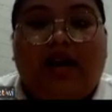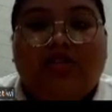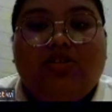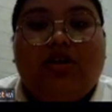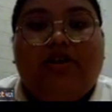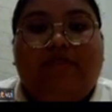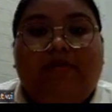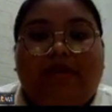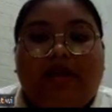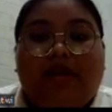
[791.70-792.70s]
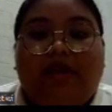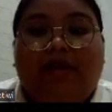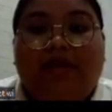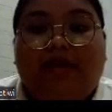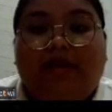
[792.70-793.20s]
culturally familiar
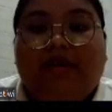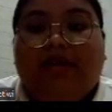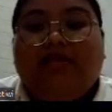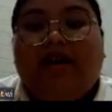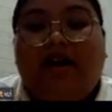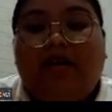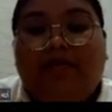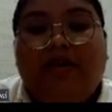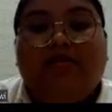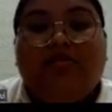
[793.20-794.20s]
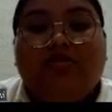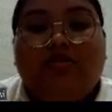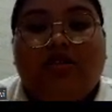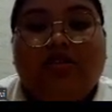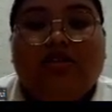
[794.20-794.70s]
materials helping the
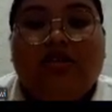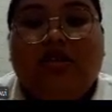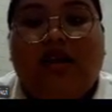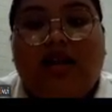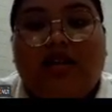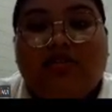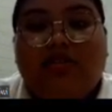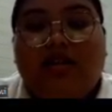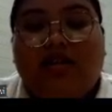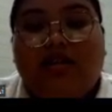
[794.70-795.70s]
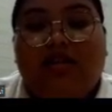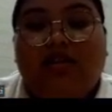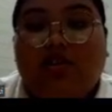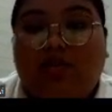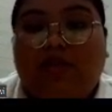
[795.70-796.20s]
students in understanding the
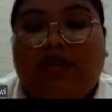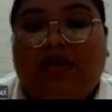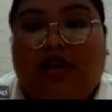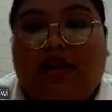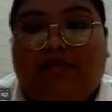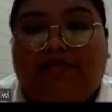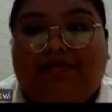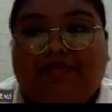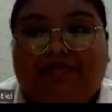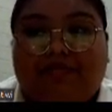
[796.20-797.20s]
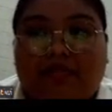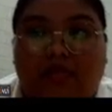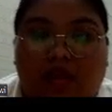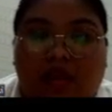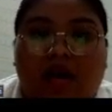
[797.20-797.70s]
new material.
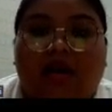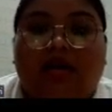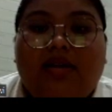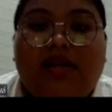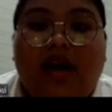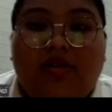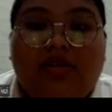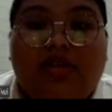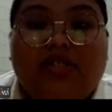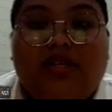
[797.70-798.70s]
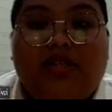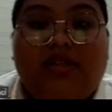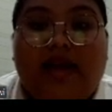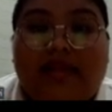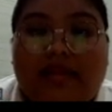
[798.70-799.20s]
The author said
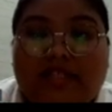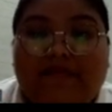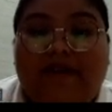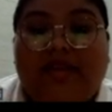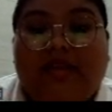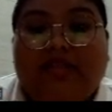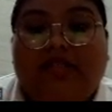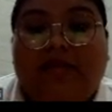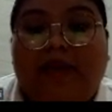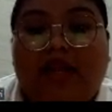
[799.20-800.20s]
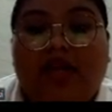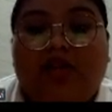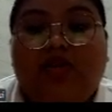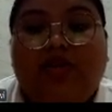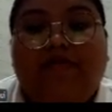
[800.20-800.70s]
that this finding similar
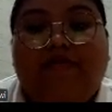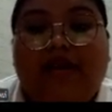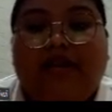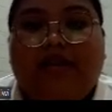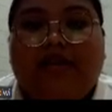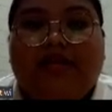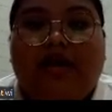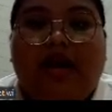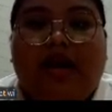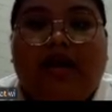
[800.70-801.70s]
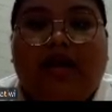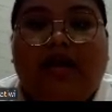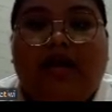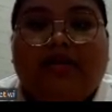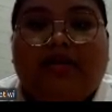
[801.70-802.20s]
to the findings
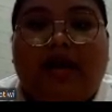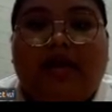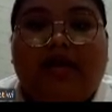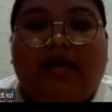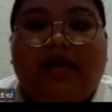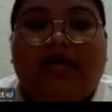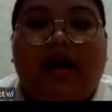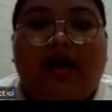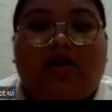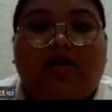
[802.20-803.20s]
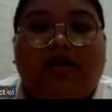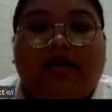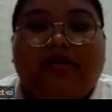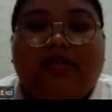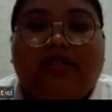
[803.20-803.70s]
in the study that
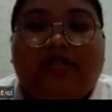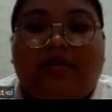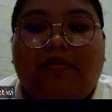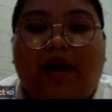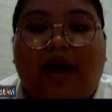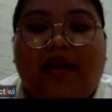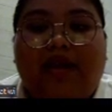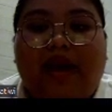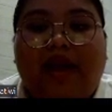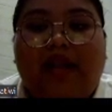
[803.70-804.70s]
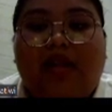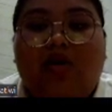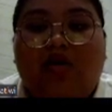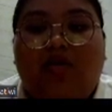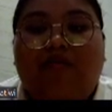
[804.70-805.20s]
conducted by
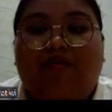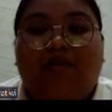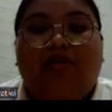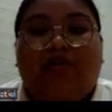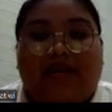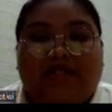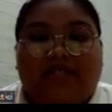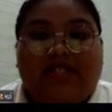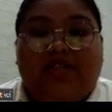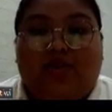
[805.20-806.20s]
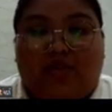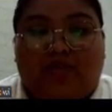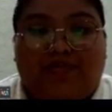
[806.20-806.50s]
L.O. Florentino.